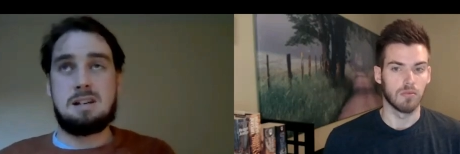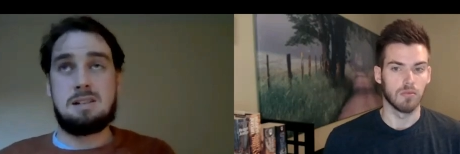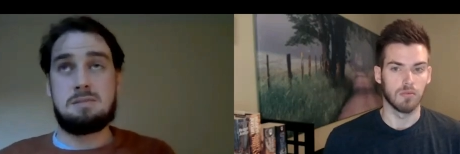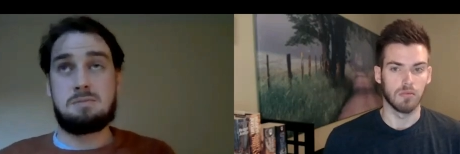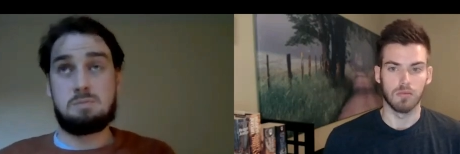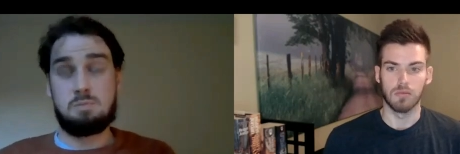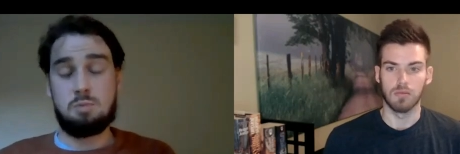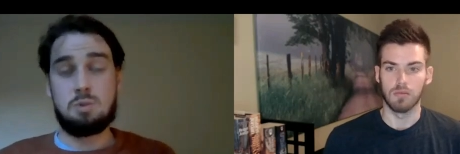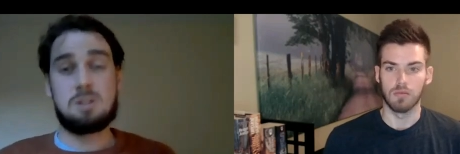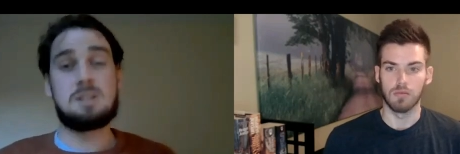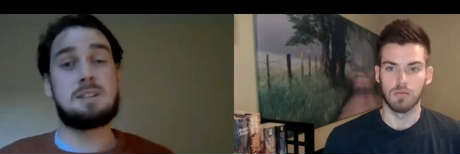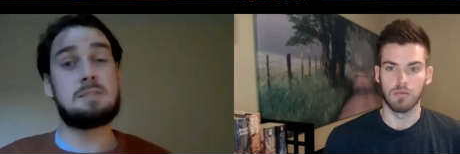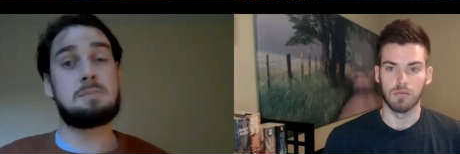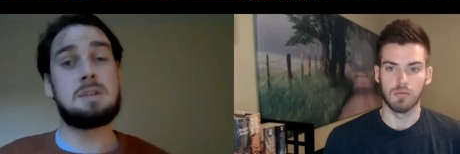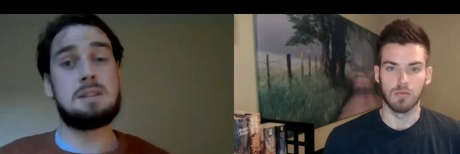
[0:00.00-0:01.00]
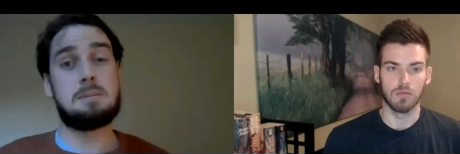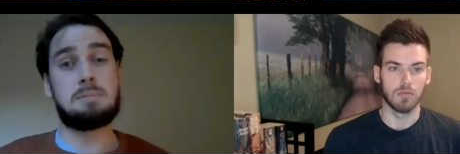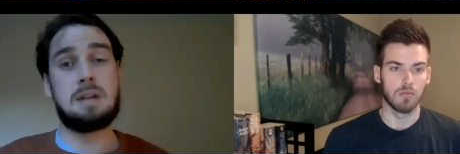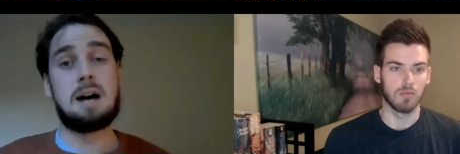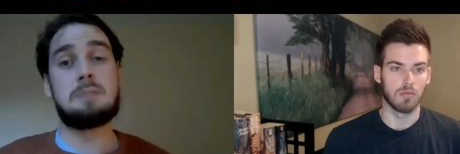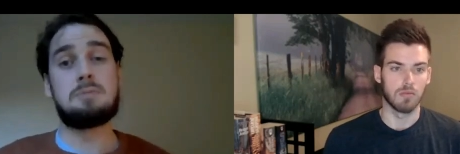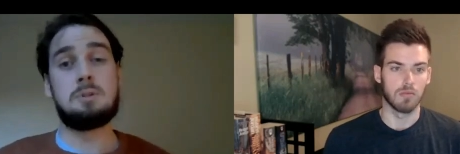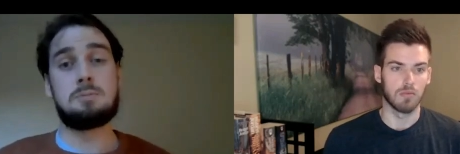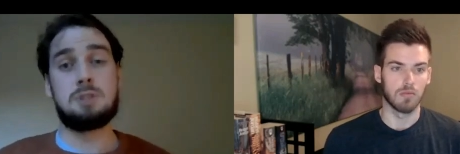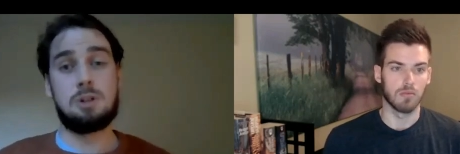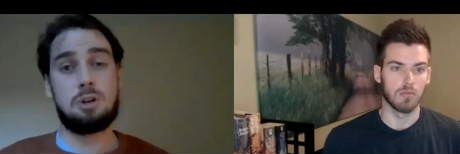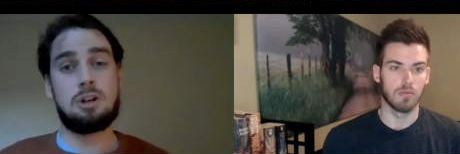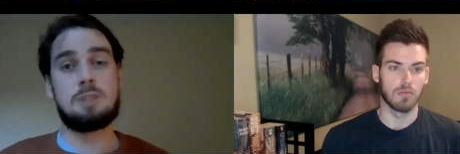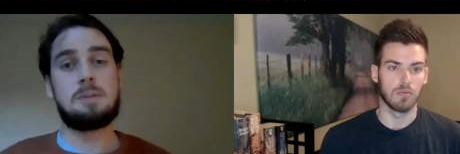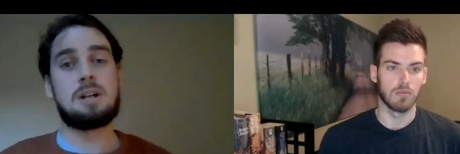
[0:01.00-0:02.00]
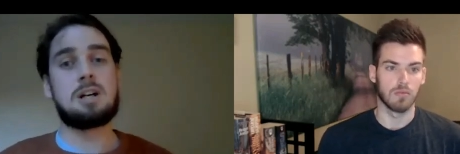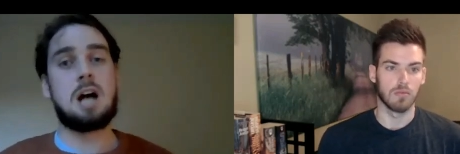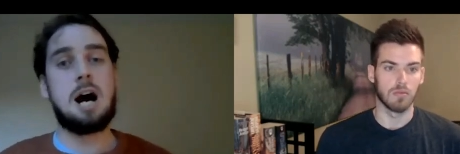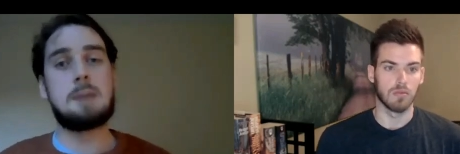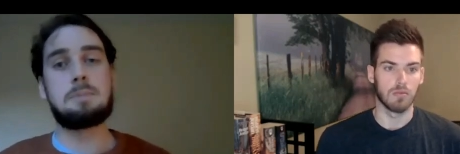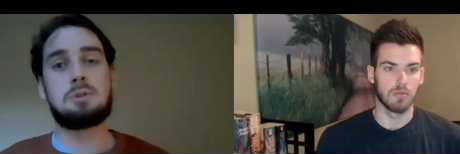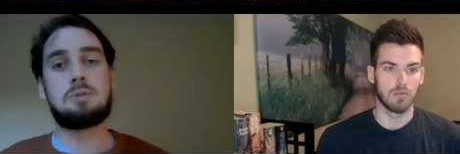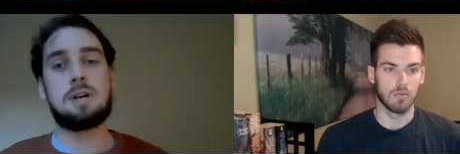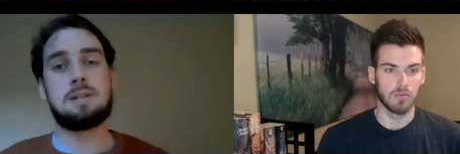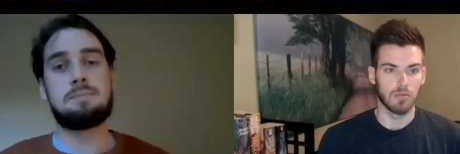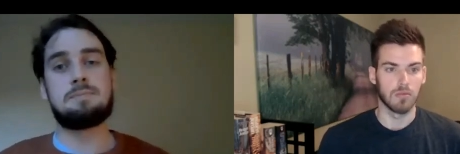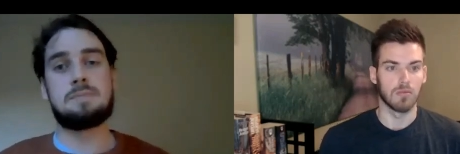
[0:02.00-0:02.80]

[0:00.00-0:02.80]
Speaker 1: has was give me the platform to learn about copywriting.